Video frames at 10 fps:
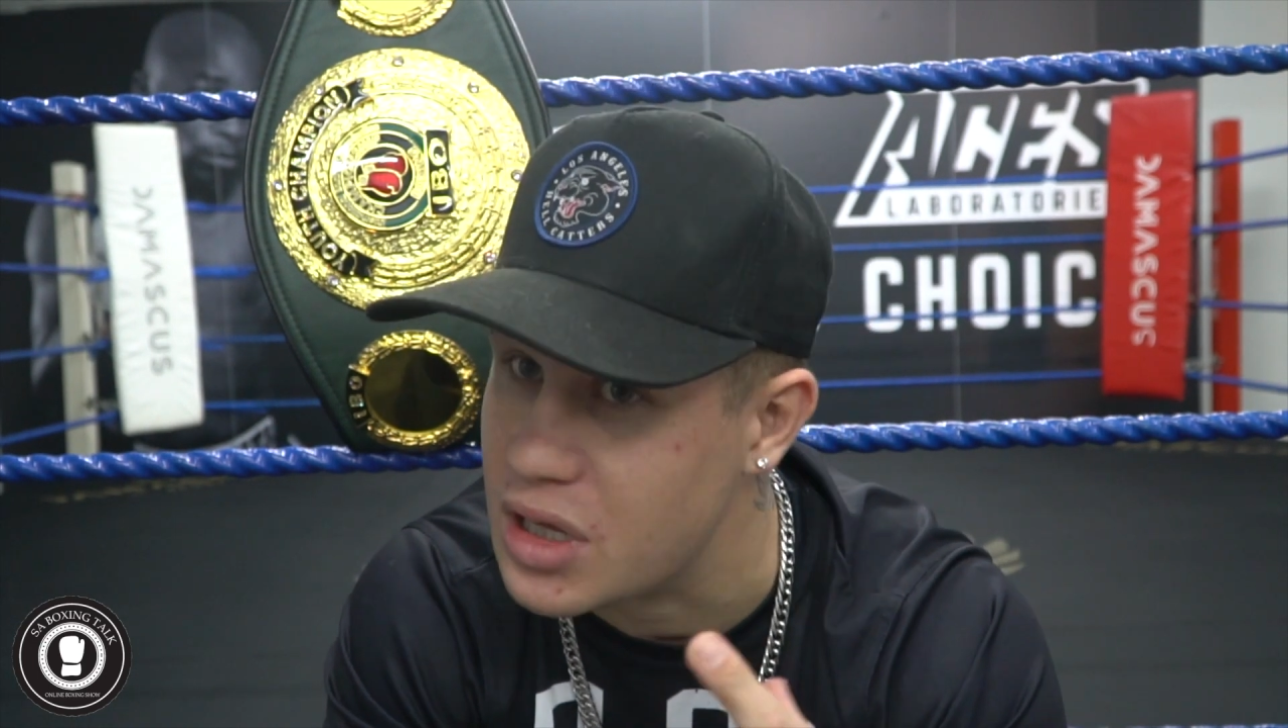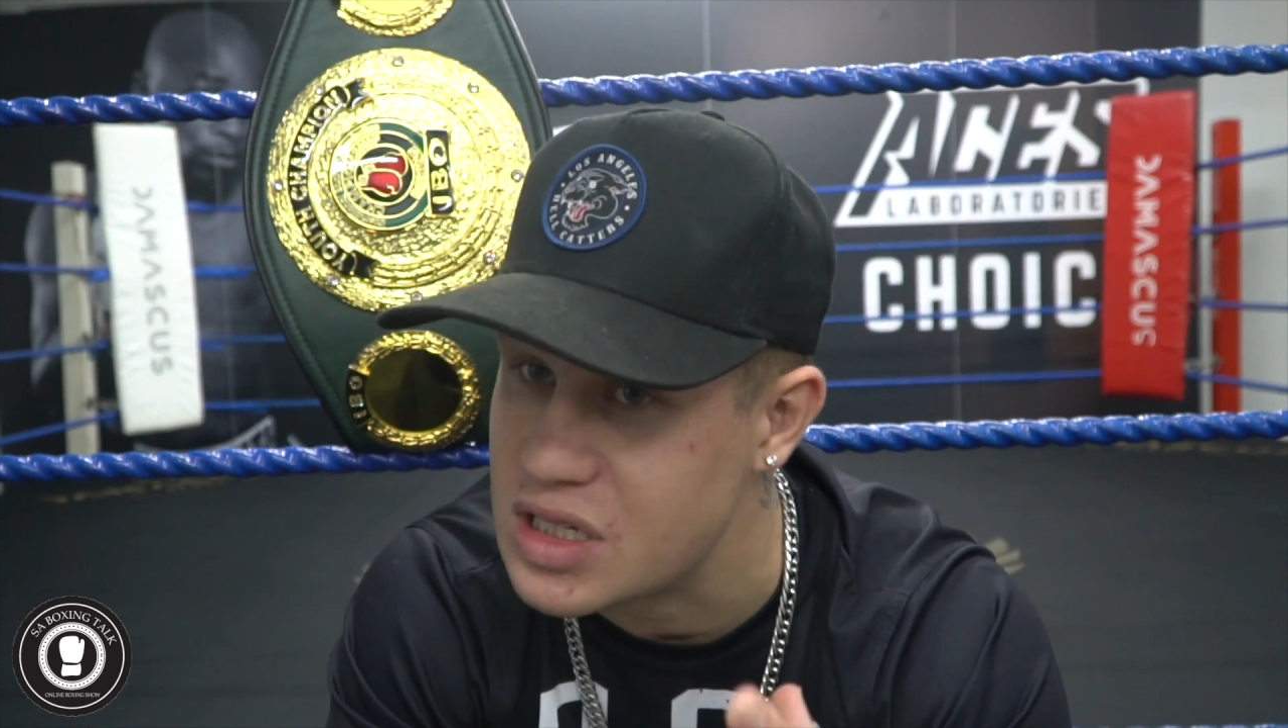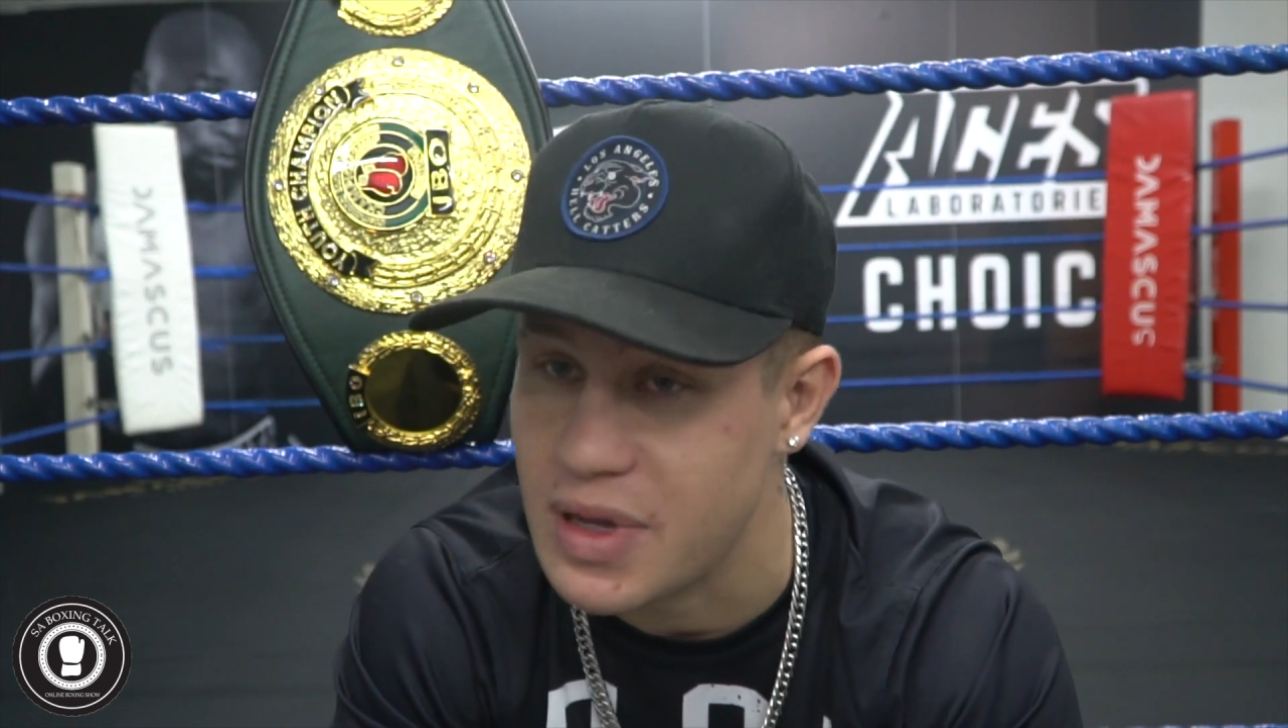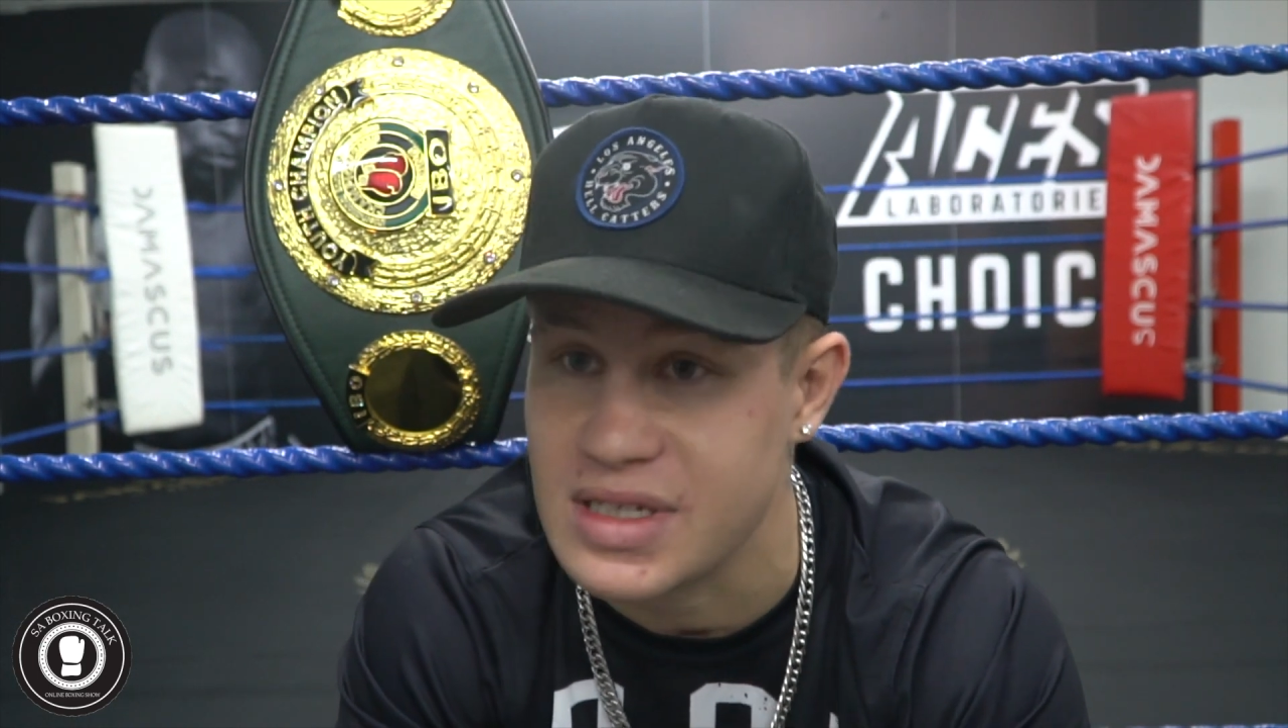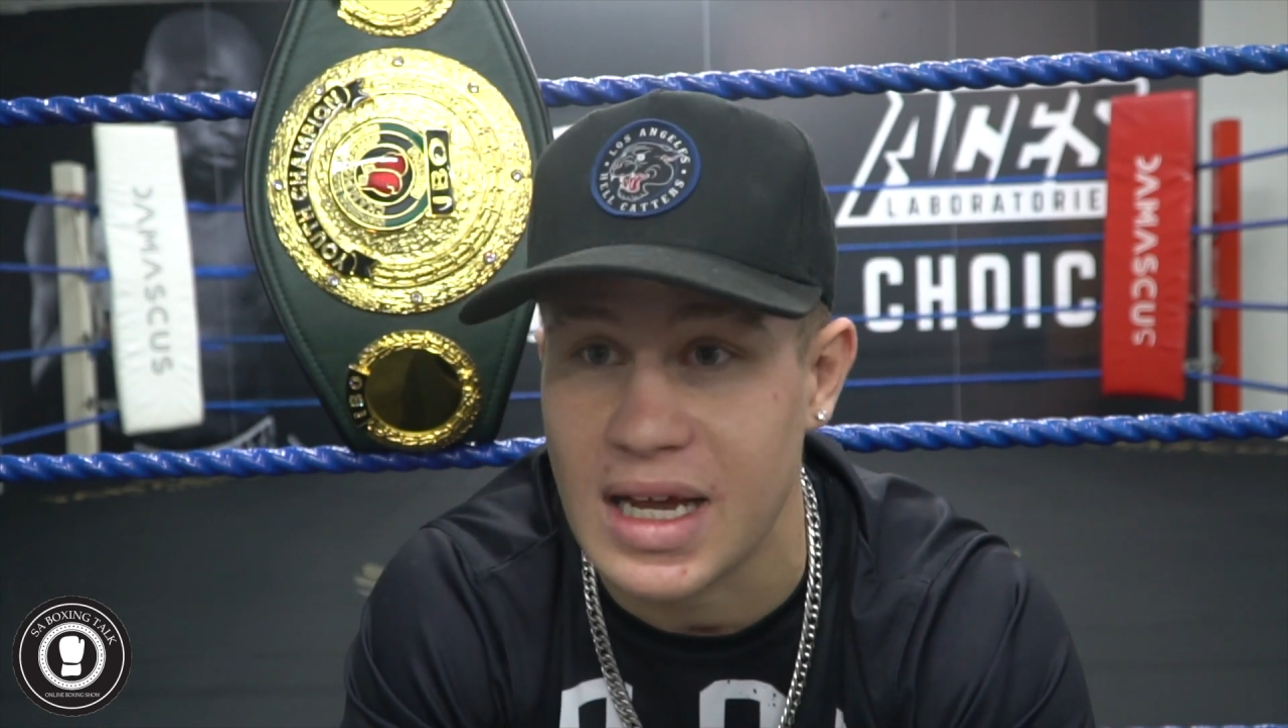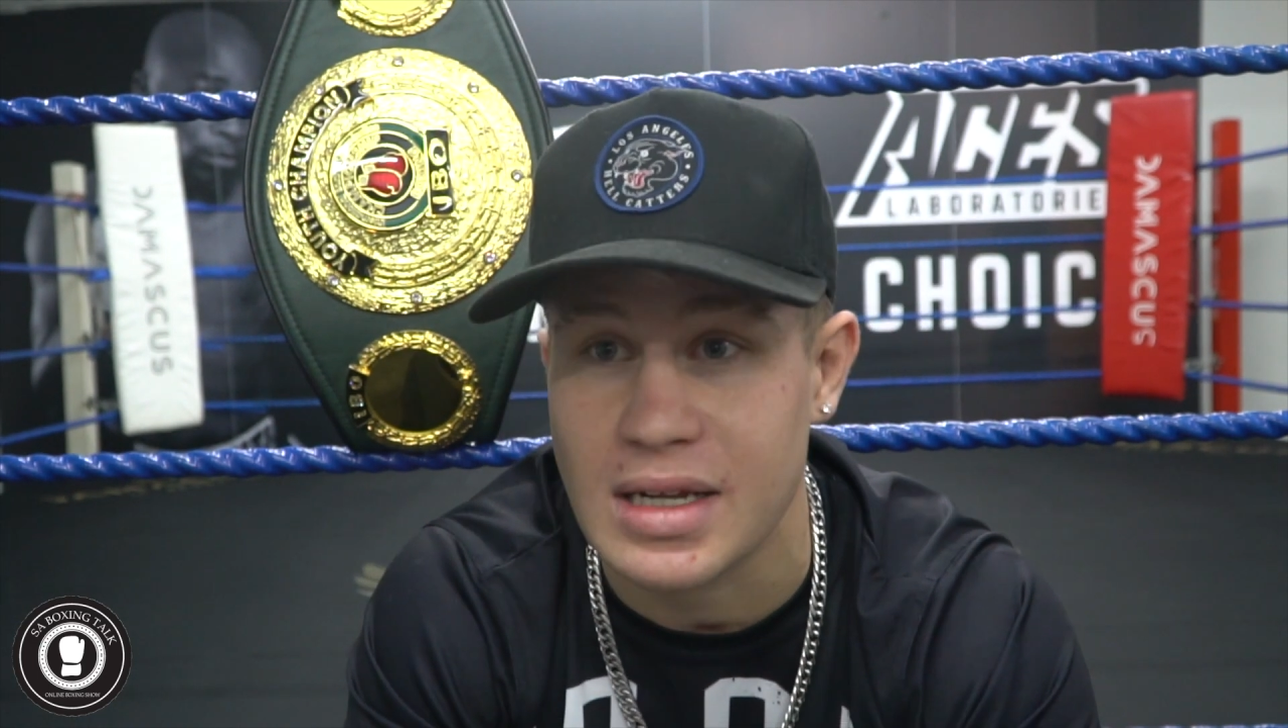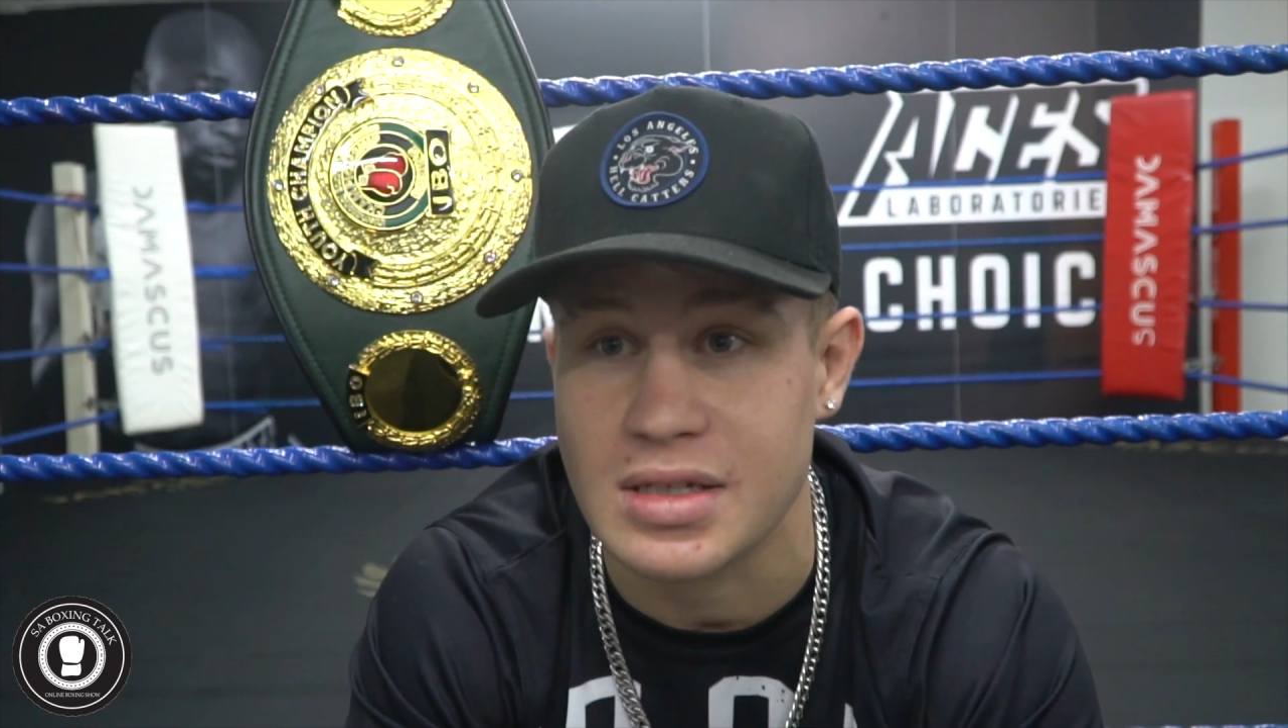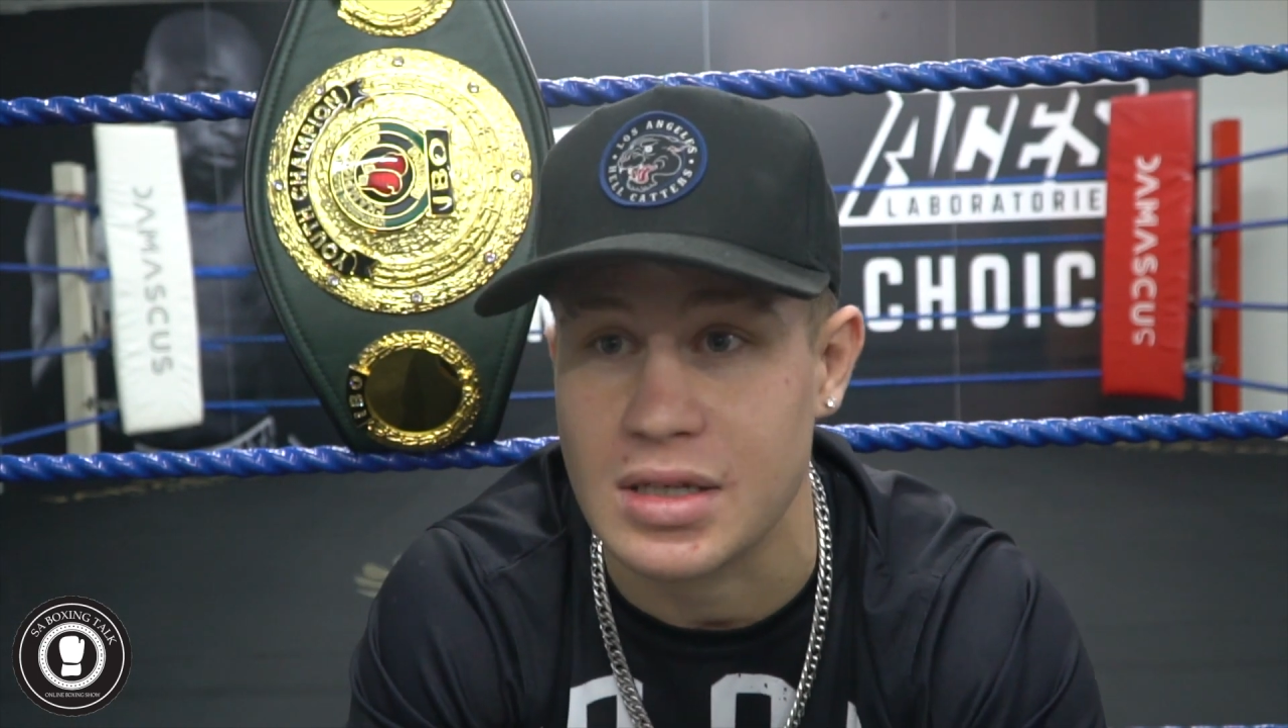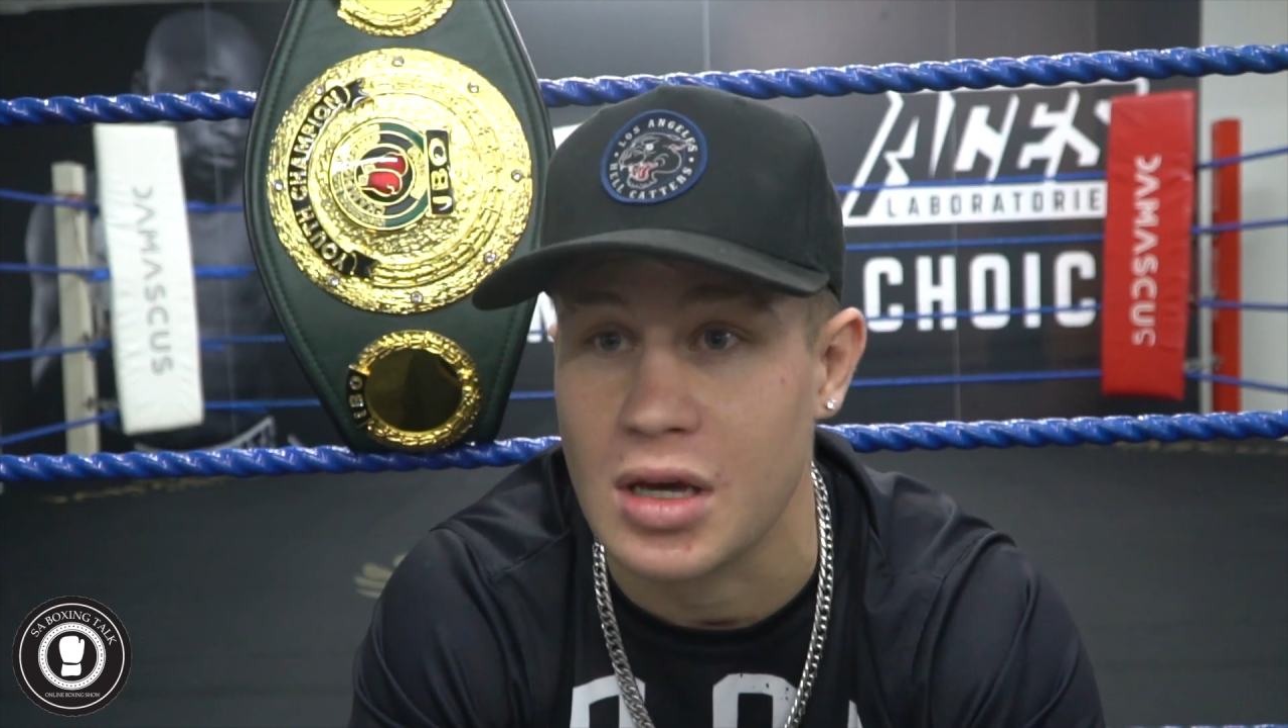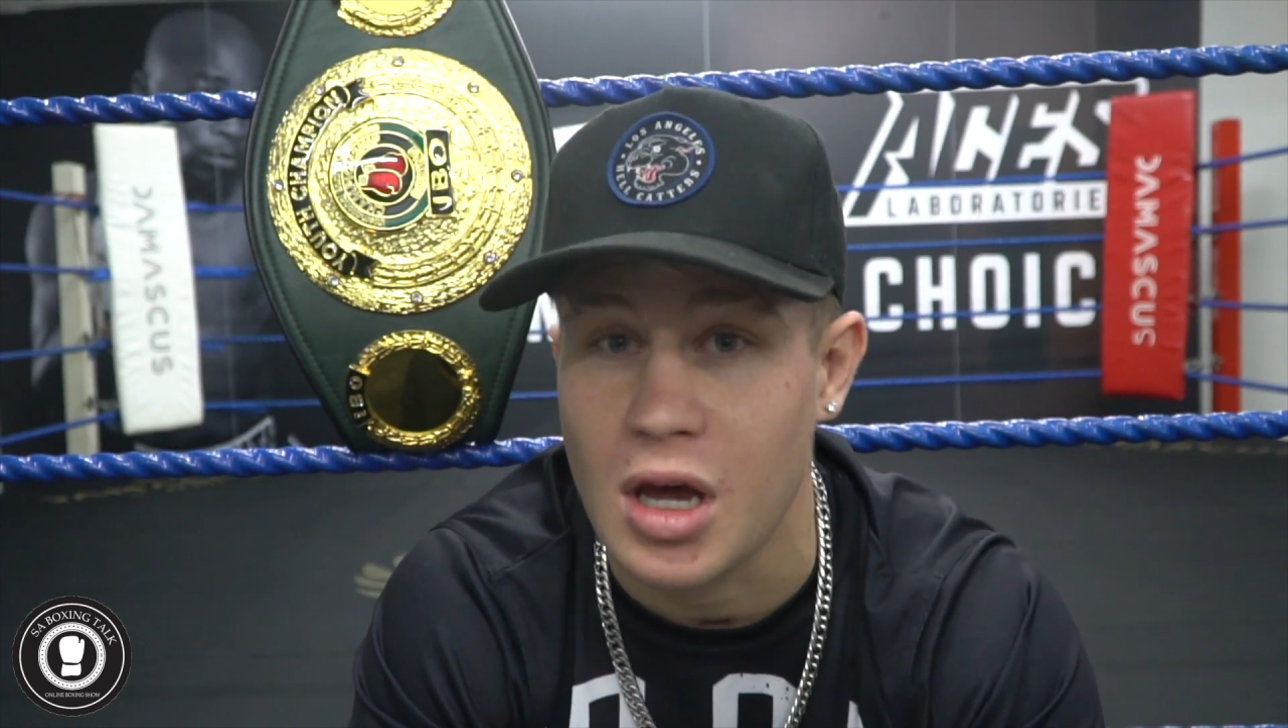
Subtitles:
his mentality,